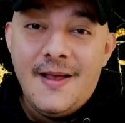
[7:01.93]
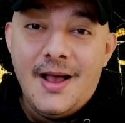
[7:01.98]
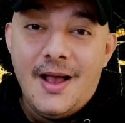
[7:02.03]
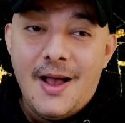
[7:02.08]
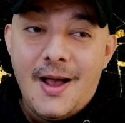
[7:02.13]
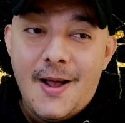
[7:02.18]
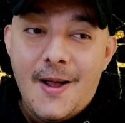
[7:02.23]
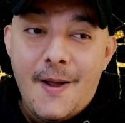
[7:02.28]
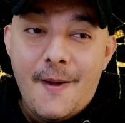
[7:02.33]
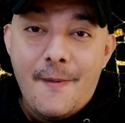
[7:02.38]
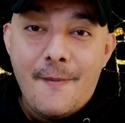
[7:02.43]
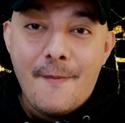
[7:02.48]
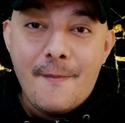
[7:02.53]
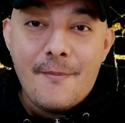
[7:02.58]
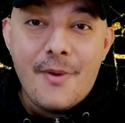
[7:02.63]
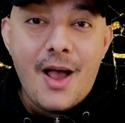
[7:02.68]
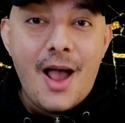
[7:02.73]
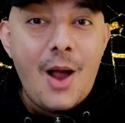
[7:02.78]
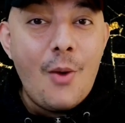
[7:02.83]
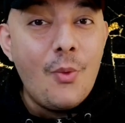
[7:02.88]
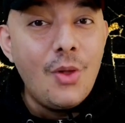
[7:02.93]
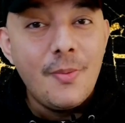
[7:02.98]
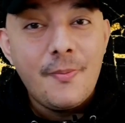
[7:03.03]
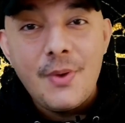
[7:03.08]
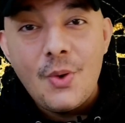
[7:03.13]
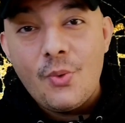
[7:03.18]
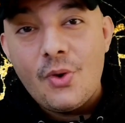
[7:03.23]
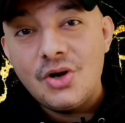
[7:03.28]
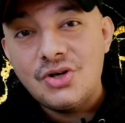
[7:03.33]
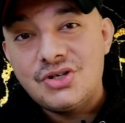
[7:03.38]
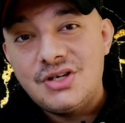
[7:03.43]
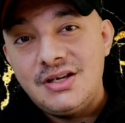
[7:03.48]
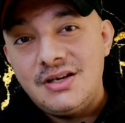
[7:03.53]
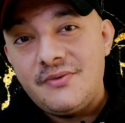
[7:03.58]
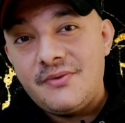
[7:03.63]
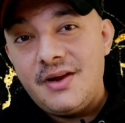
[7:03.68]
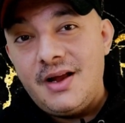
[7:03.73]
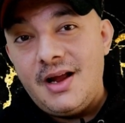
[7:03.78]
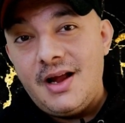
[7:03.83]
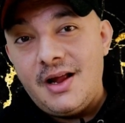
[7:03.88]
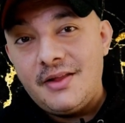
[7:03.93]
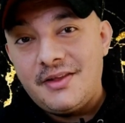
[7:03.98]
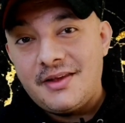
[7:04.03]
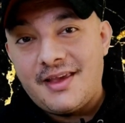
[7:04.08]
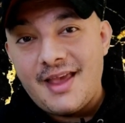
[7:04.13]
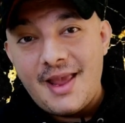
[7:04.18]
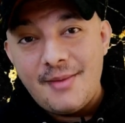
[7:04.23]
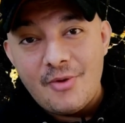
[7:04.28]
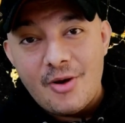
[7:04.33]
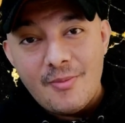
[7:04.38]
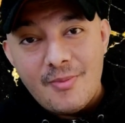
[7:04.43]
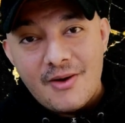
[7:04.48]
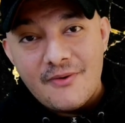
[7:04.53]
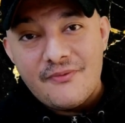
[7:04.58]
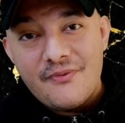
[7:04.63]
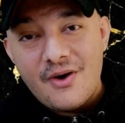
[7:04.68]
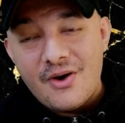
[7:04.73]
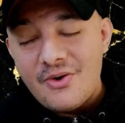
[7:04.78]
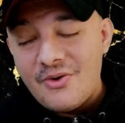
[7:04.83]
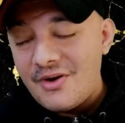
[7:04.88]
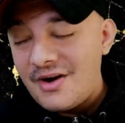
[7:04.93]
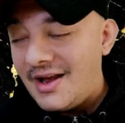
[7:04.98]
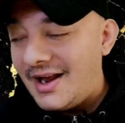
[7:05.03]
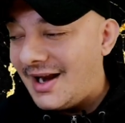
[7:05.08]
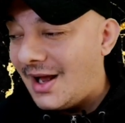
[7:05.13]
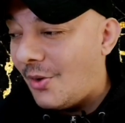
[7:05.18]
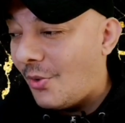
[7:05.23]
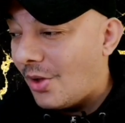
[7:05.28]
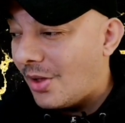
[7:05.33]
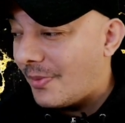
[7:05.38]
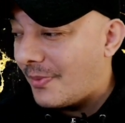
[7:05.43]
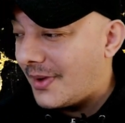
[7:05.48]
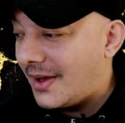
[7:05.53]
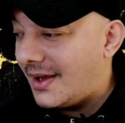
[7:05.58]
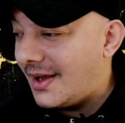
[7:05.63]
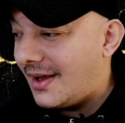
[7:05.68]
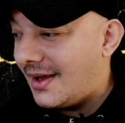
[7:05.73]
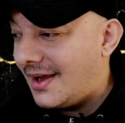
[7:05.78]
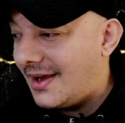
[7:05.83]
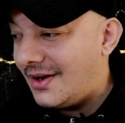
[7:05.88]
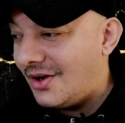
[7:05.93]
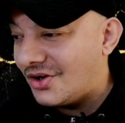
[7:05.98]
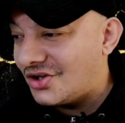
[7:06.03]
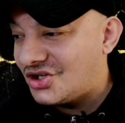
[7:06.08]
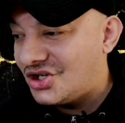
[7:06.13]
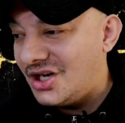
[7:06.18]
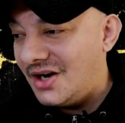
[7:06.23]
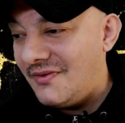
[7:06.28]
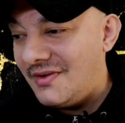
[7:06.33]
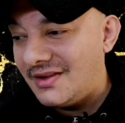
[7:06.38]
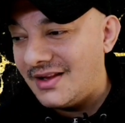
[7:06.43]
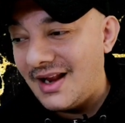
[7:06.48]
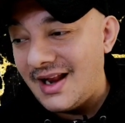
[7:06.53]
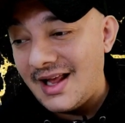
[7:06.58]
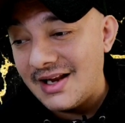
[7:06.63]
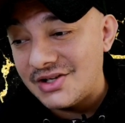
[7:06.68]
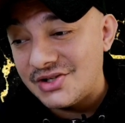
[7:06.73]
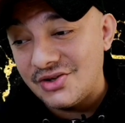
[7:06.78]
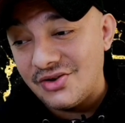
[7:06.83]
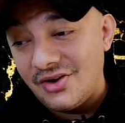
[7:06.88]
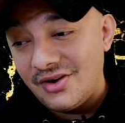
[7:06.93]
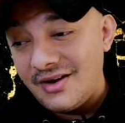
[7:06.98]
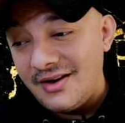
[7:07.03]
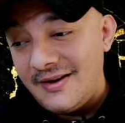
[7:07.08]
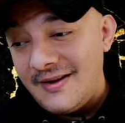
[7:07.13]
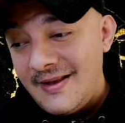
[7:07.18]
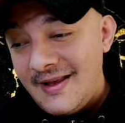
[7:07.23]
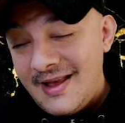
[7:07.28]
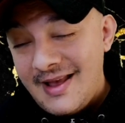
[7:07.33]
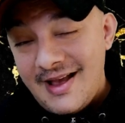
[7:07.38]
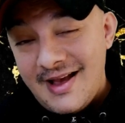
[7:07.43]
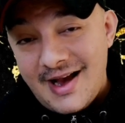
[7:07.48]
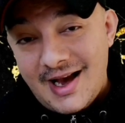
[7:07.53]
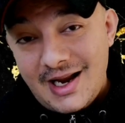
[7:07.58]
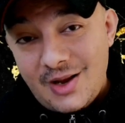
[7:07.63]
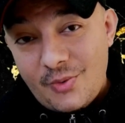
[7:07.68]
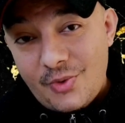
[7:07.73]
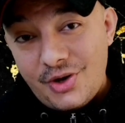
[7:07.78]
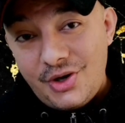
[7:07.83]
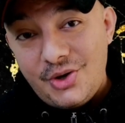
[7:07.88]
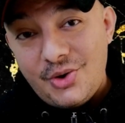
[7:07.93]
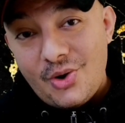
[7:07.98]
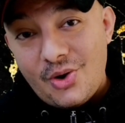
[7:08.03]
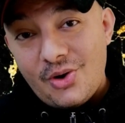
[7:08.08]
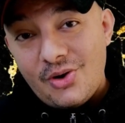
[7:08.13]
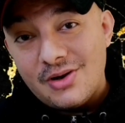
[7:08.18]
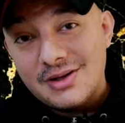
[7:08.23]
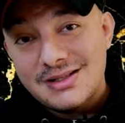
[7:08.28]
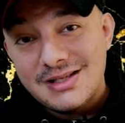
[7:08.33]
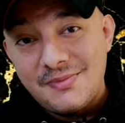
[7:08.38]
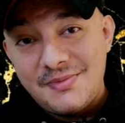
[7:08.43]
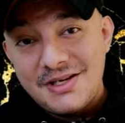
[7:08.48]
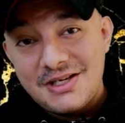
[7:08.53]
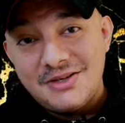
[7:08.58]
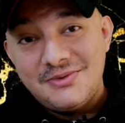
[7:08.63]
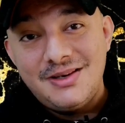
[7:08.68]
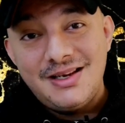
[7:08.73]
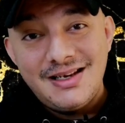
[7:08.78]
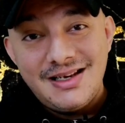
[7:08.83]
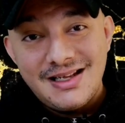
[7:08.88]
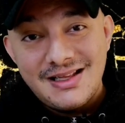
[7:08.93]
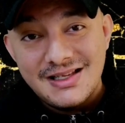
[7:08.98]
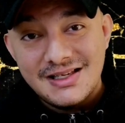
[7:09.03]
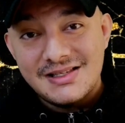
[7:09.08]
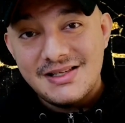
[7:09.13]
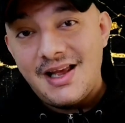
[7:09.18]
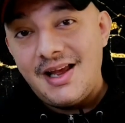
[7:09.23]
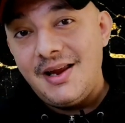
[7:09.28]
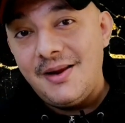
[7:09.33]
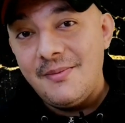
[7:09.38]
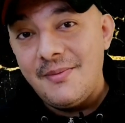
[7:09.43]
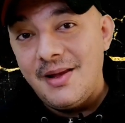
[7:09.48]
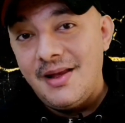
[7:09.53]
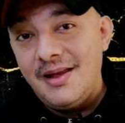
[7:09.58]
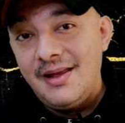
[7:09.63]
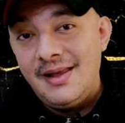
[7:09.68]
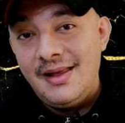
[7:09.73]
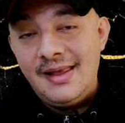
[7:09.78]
But I will be watching the game on my phone and I will be, you know, cheering the lads on. And I want you all to be doing the same.